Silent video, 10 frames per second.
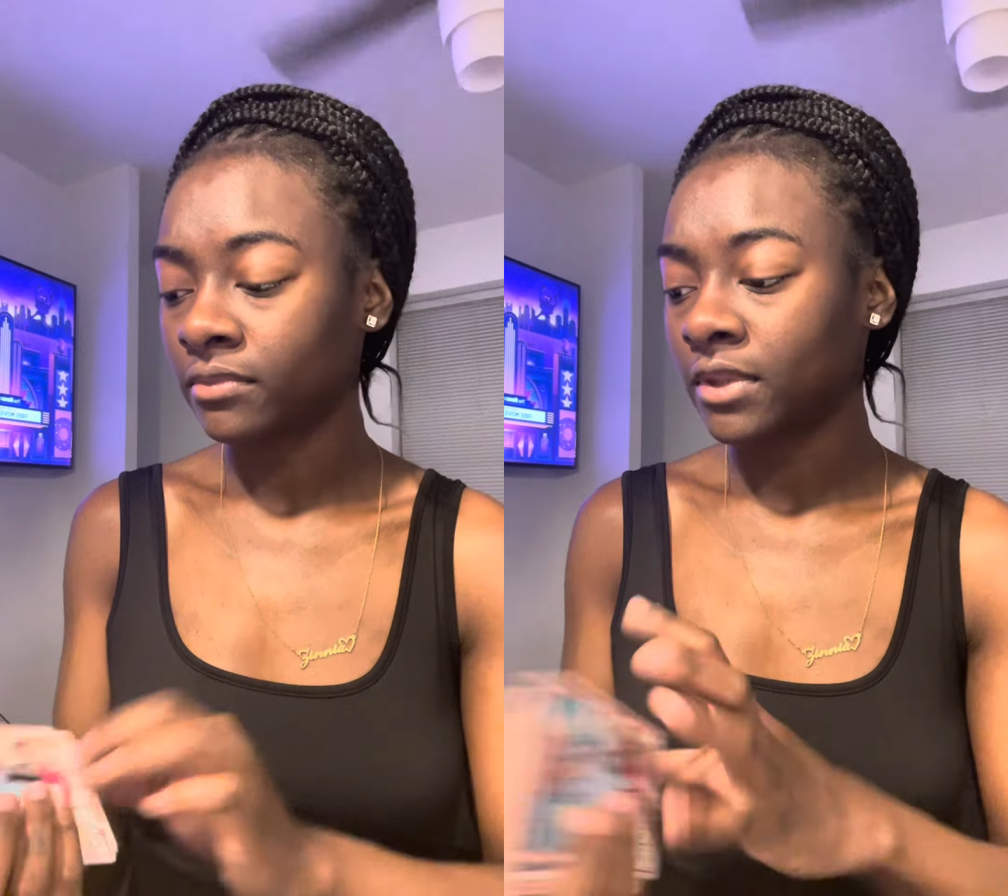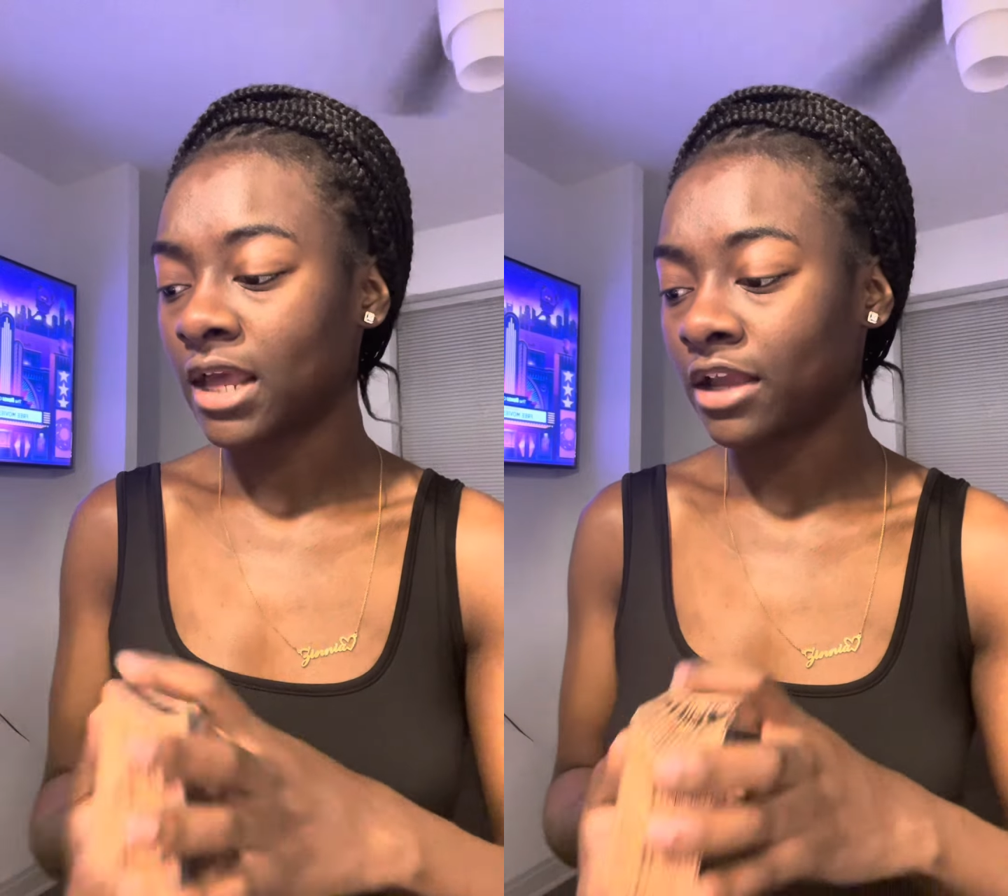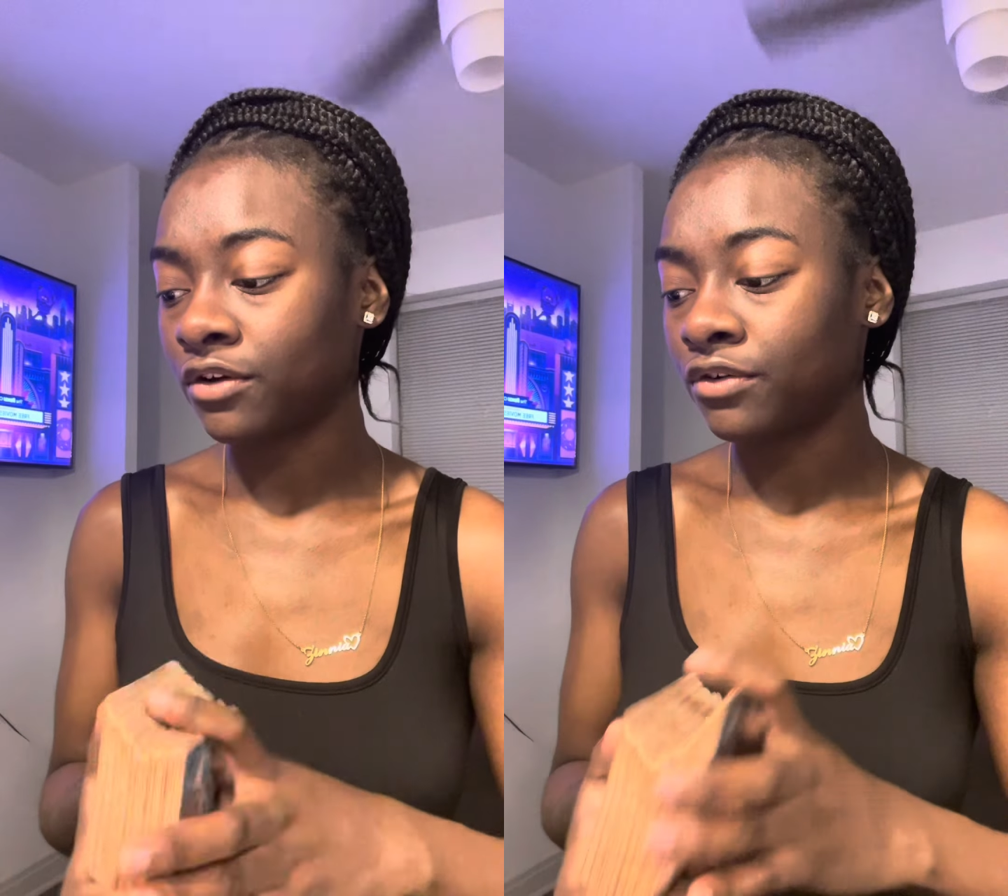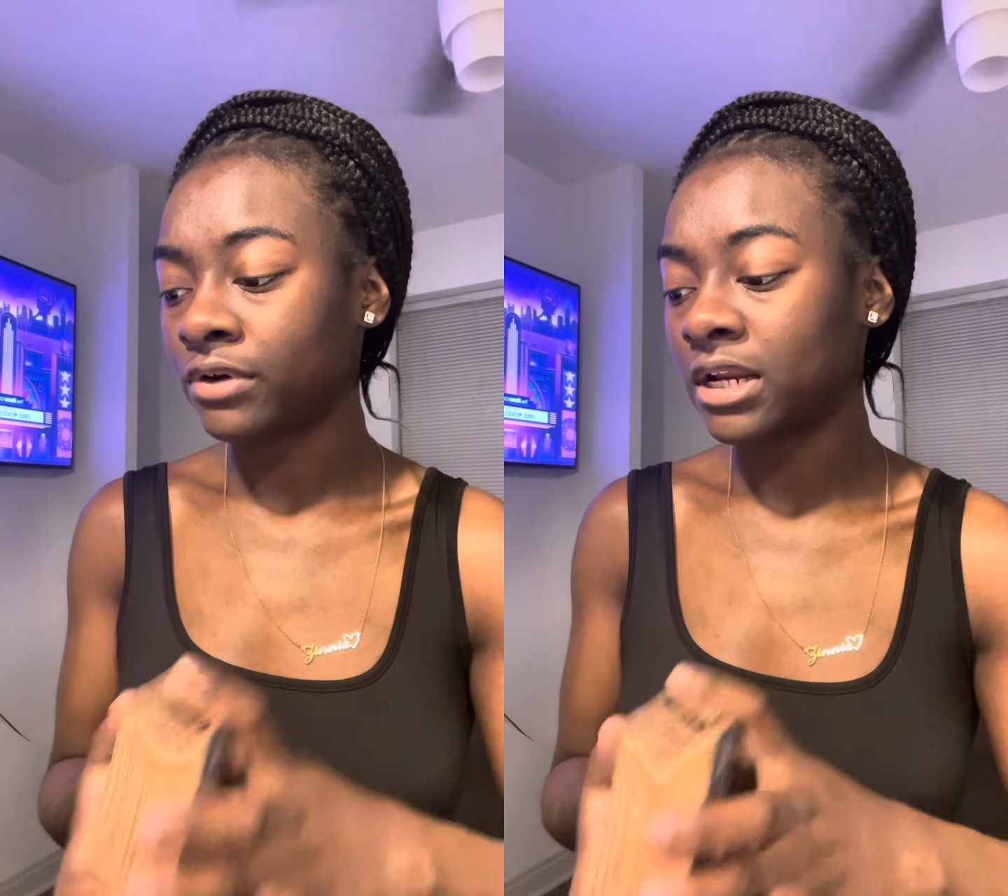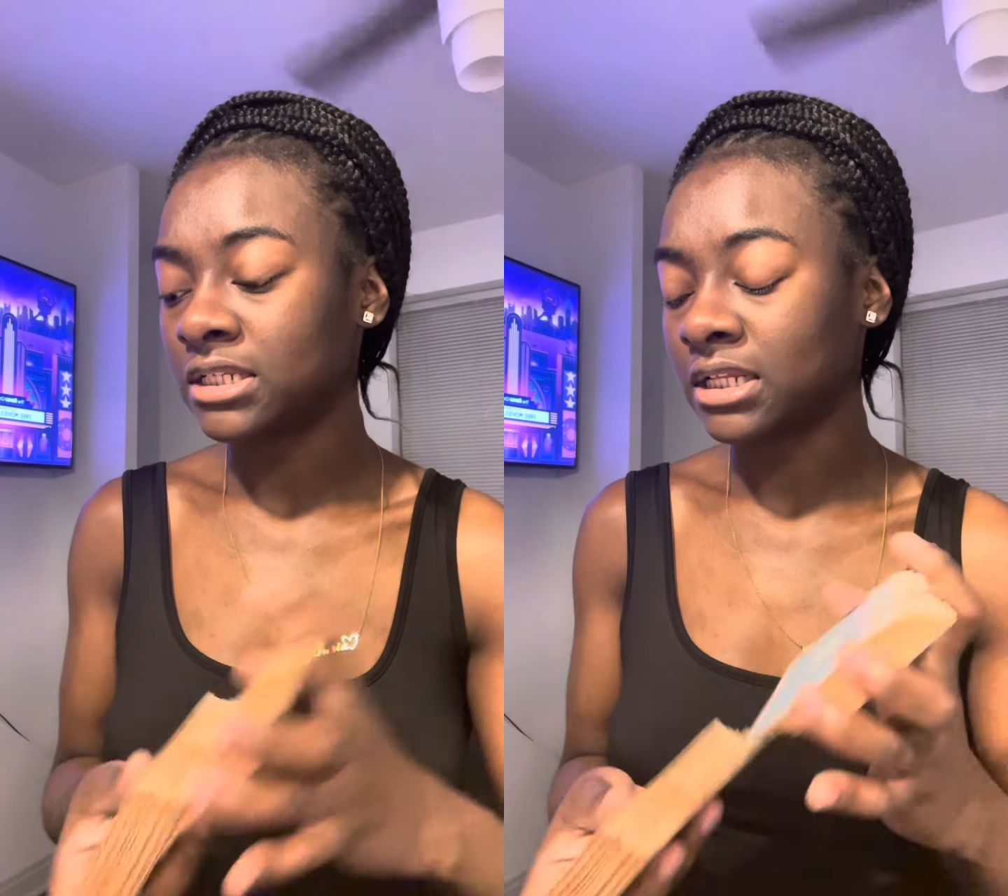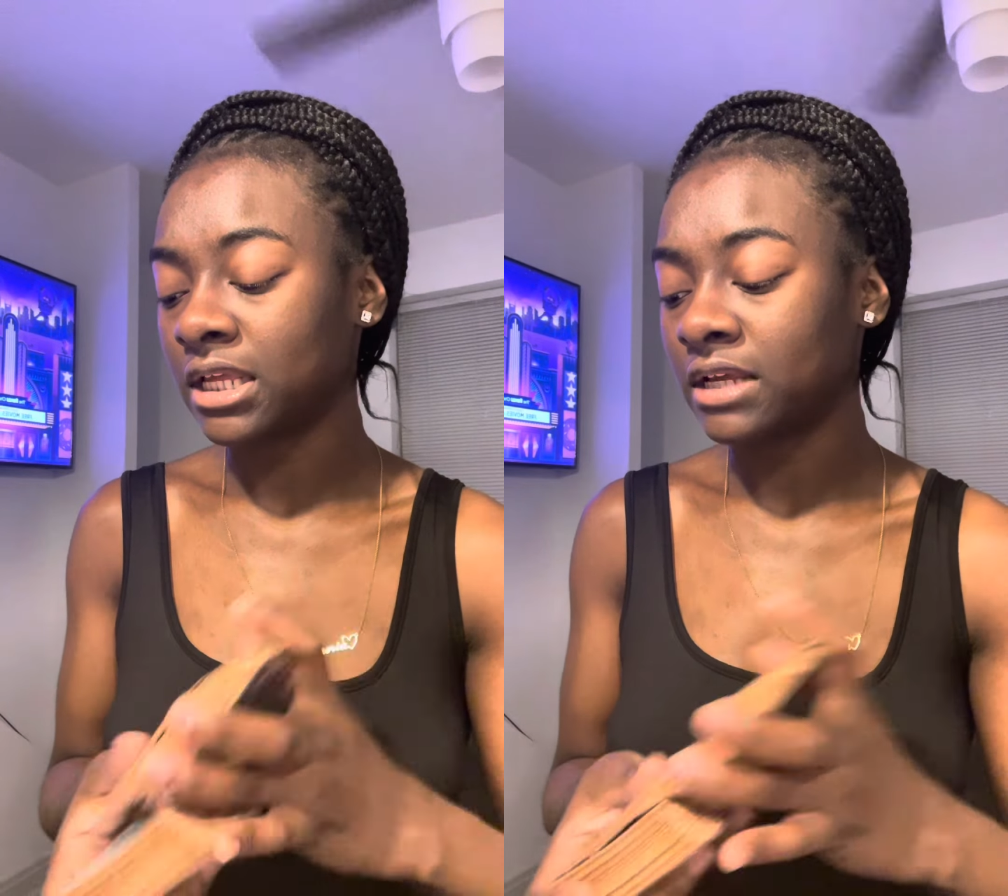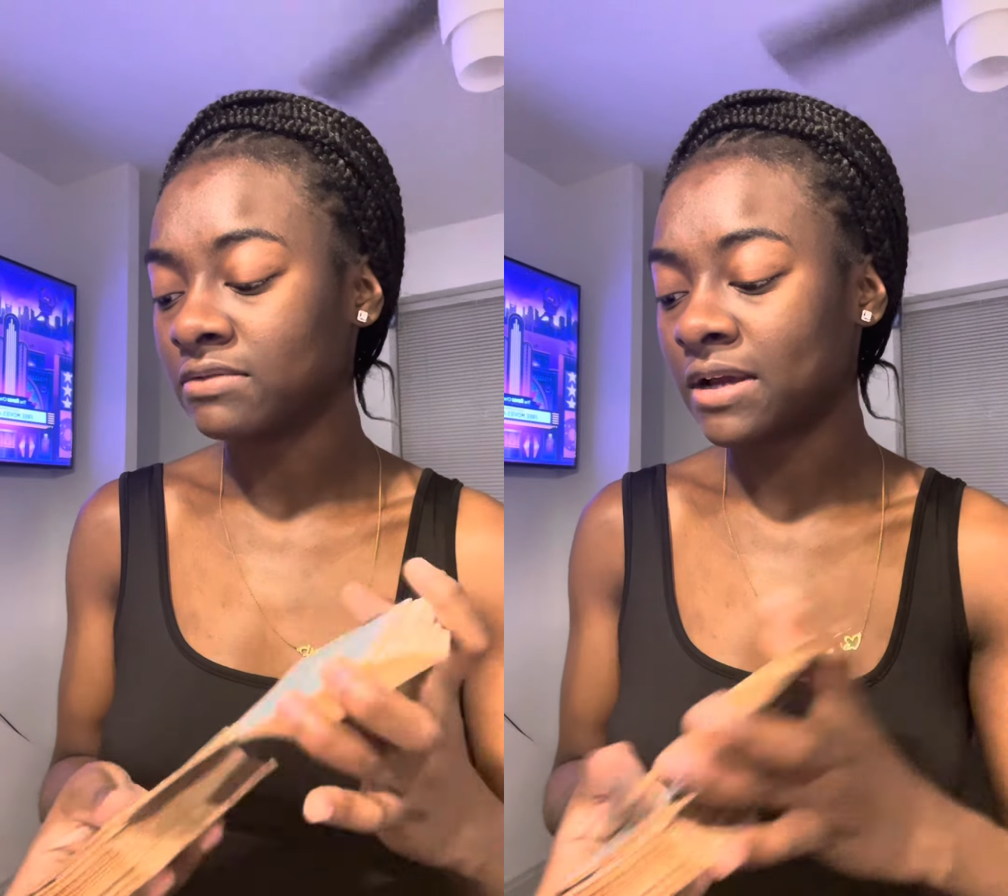like you're ready to leave,